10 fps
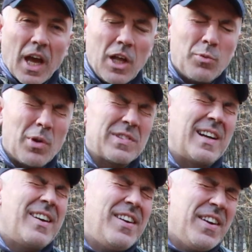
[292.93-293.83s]
it was
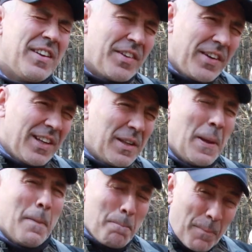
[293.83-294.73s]
a real
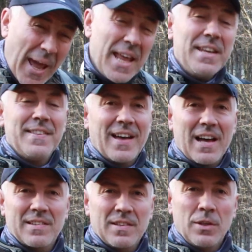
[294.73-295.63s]
pain in the
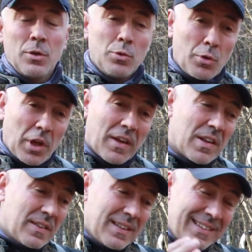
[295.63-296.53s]
ass to have
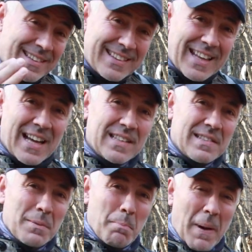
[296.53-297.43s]
it the tank
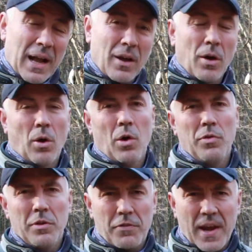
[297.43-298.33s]
back
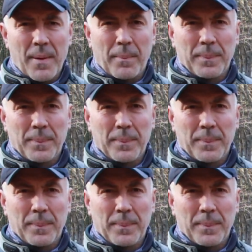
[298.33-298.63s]
on the frame.